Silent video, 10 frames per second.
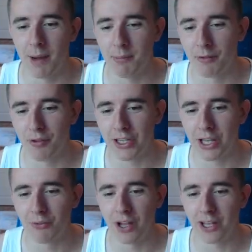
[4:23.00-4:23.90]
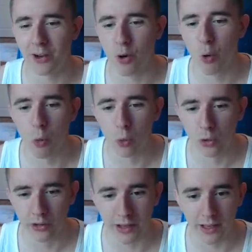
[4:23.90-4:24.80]
I'm not thinking like
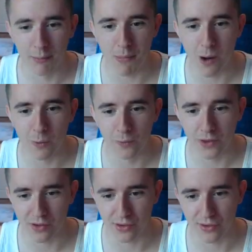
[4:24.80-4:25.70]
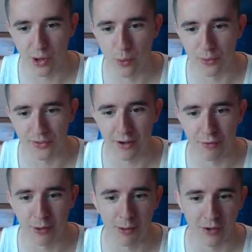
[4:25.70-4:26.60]
cold mountains and snow and
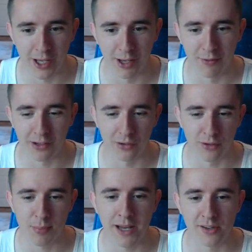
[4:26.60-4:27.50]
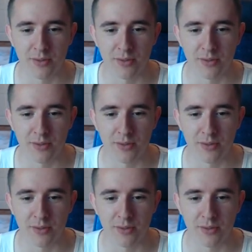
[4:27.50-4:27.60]
stuff when I'm thinking of like some Spanish